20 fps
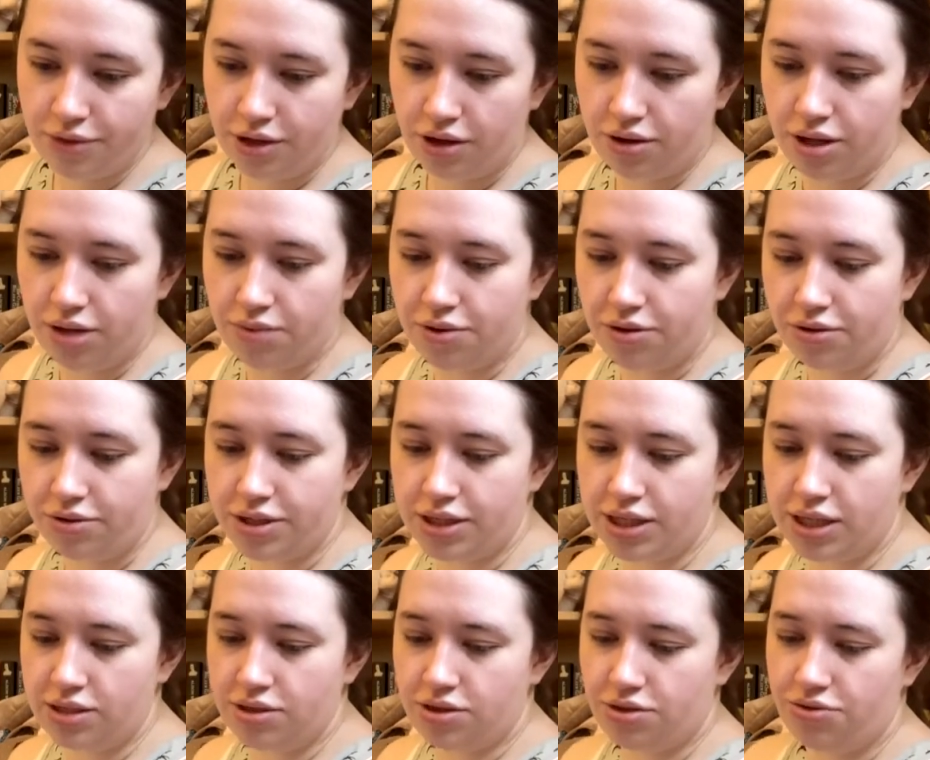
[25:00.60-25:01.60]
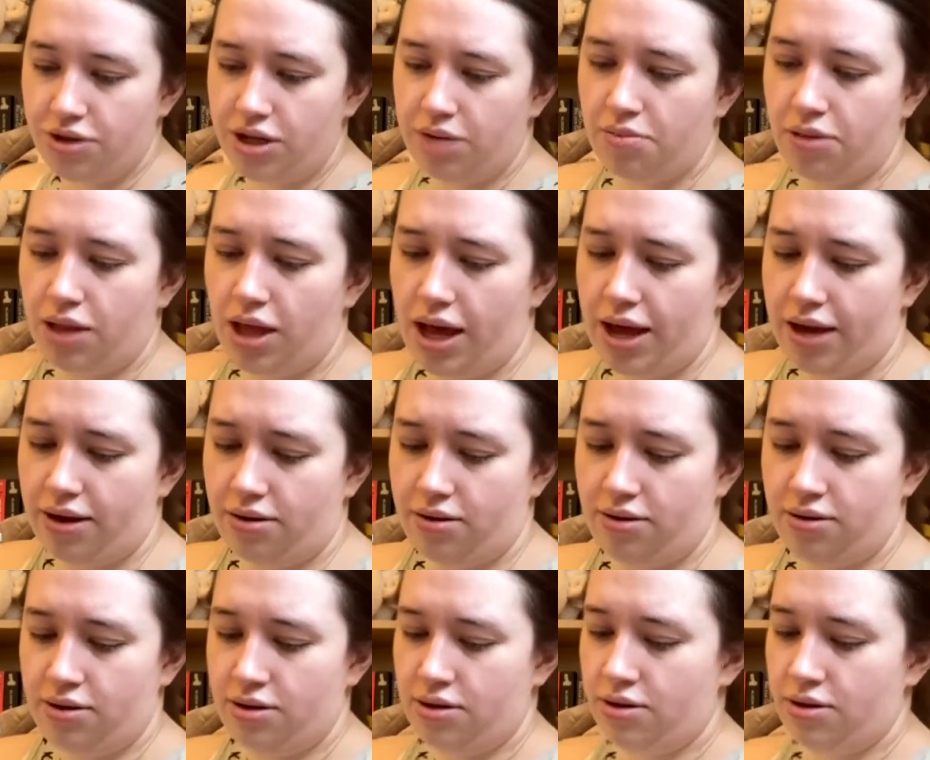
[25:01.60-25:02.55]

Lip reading: Oh, here we go. Season 3 plan.